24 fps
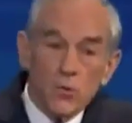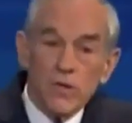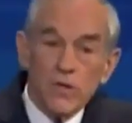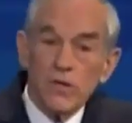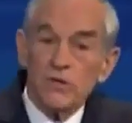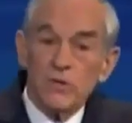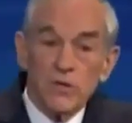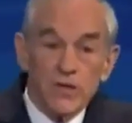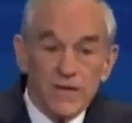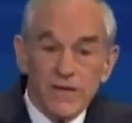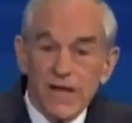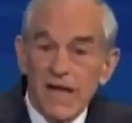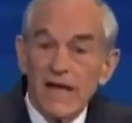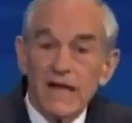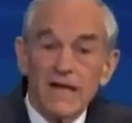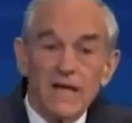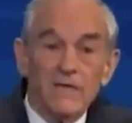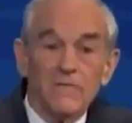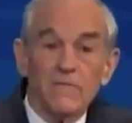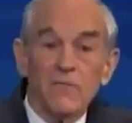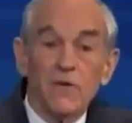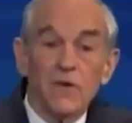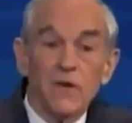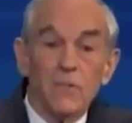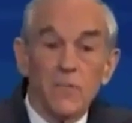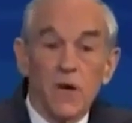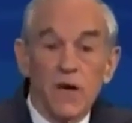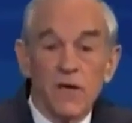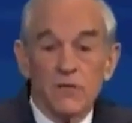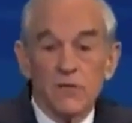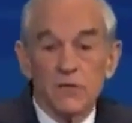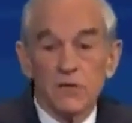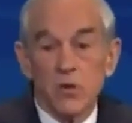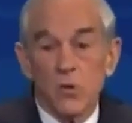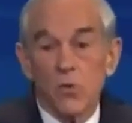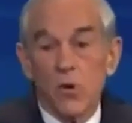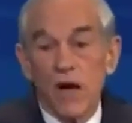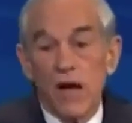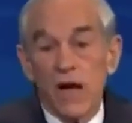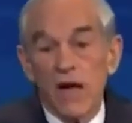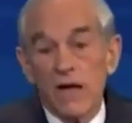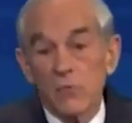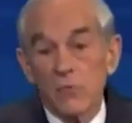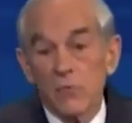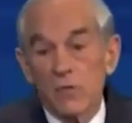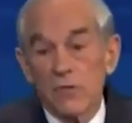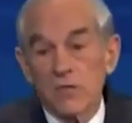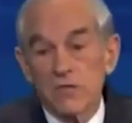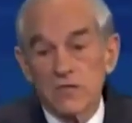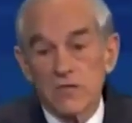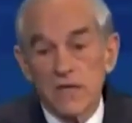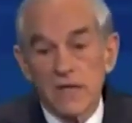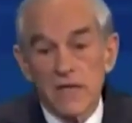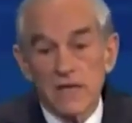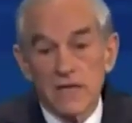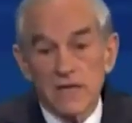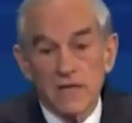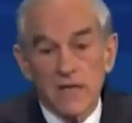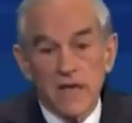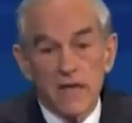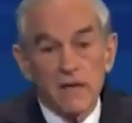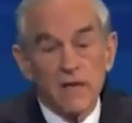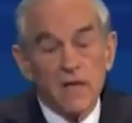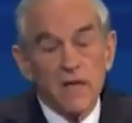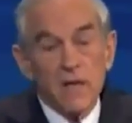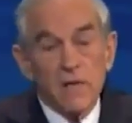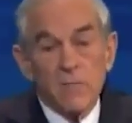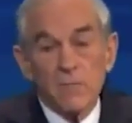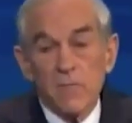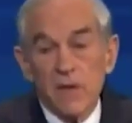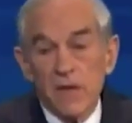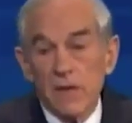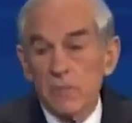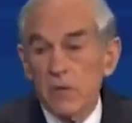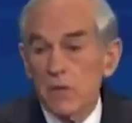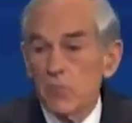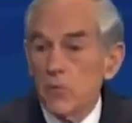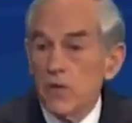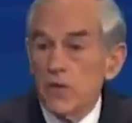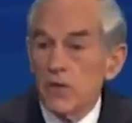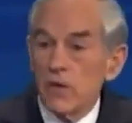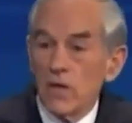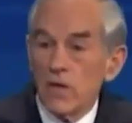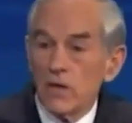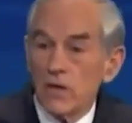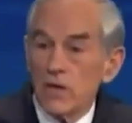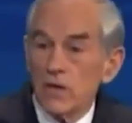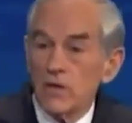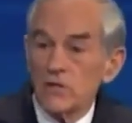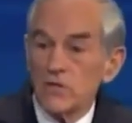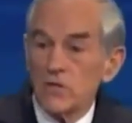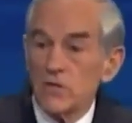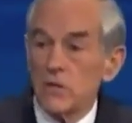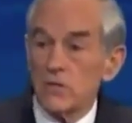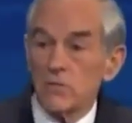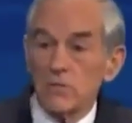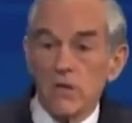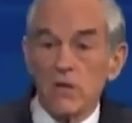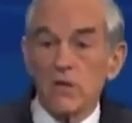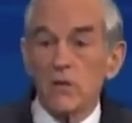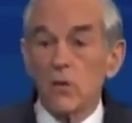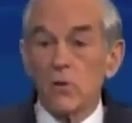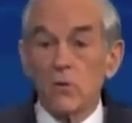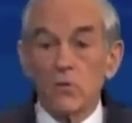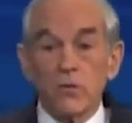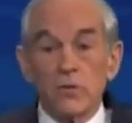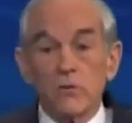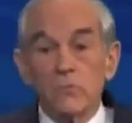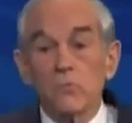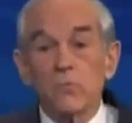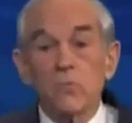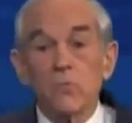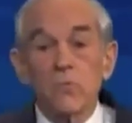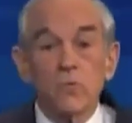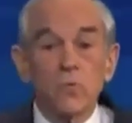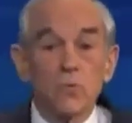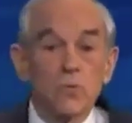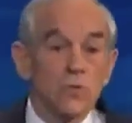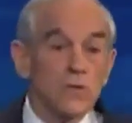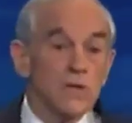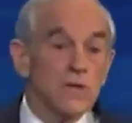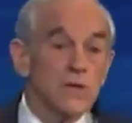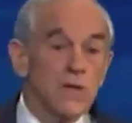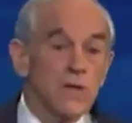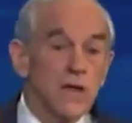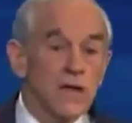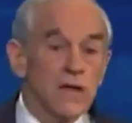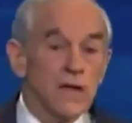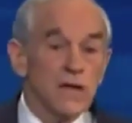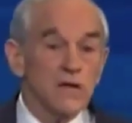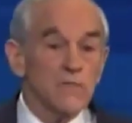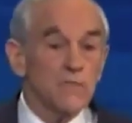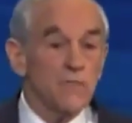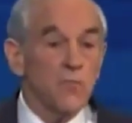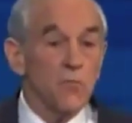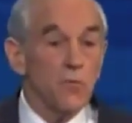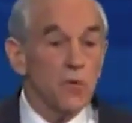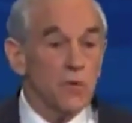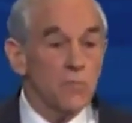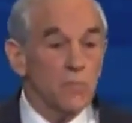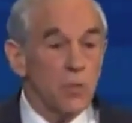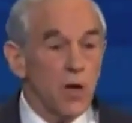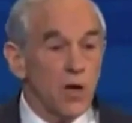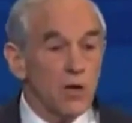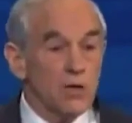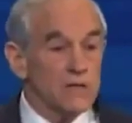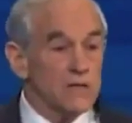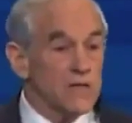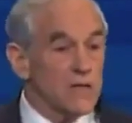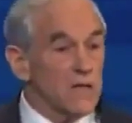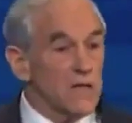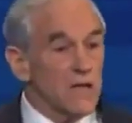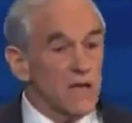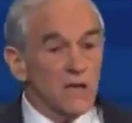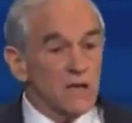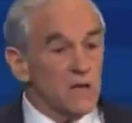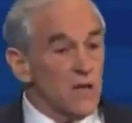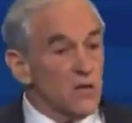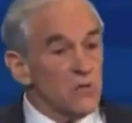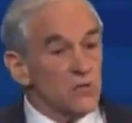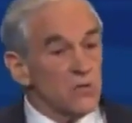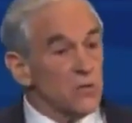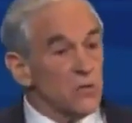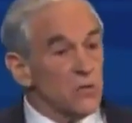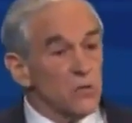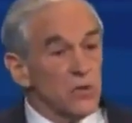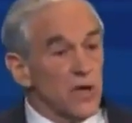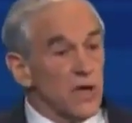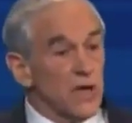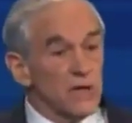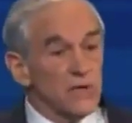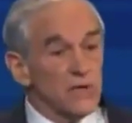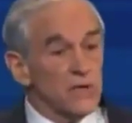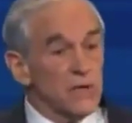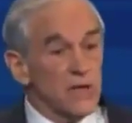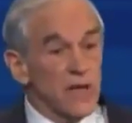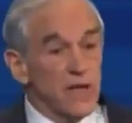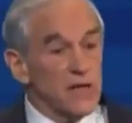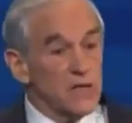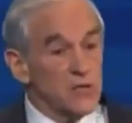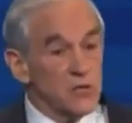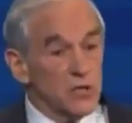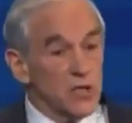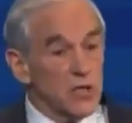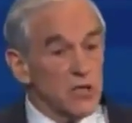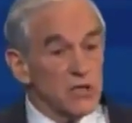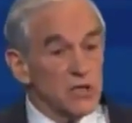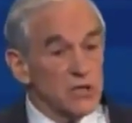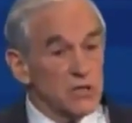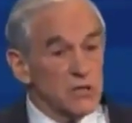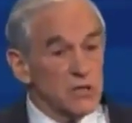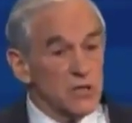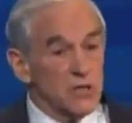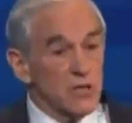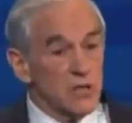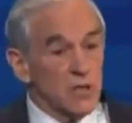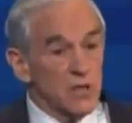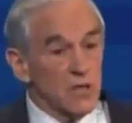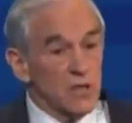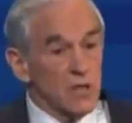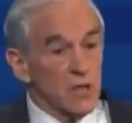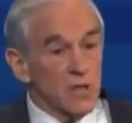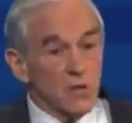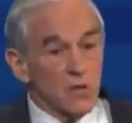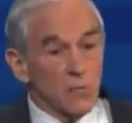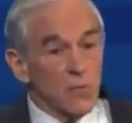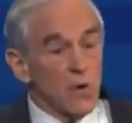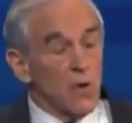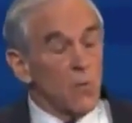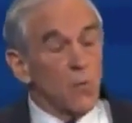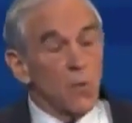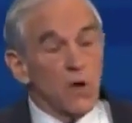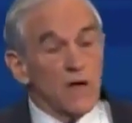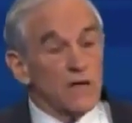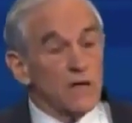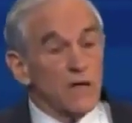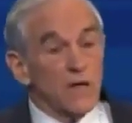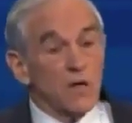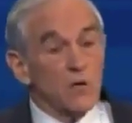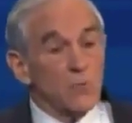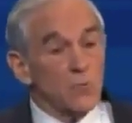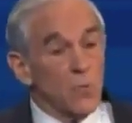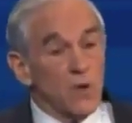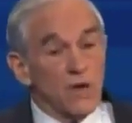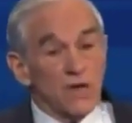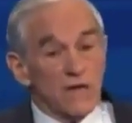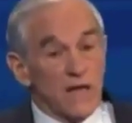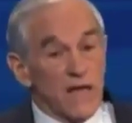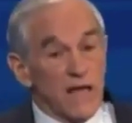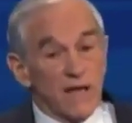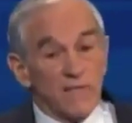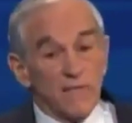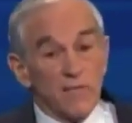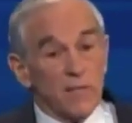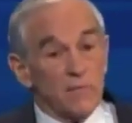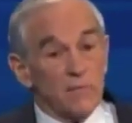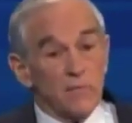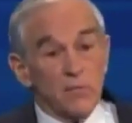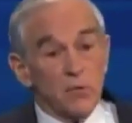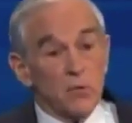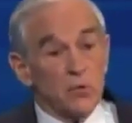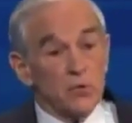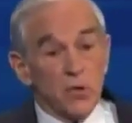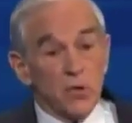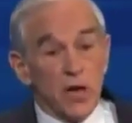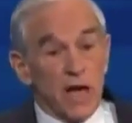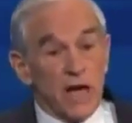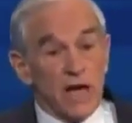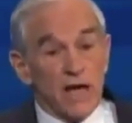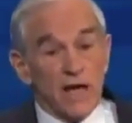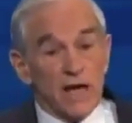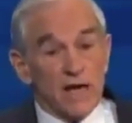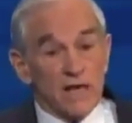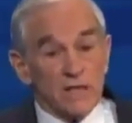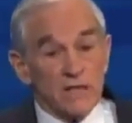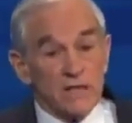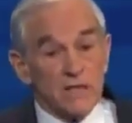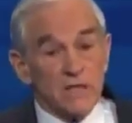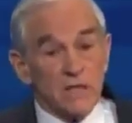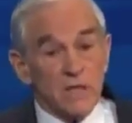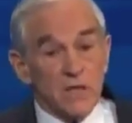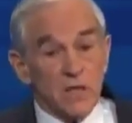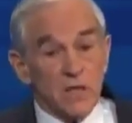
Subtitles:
going to like it very much. So I would say that maybe we ought to consider a golden rule in foreign policy. Don't do to other nations what we don't want to have them do to us.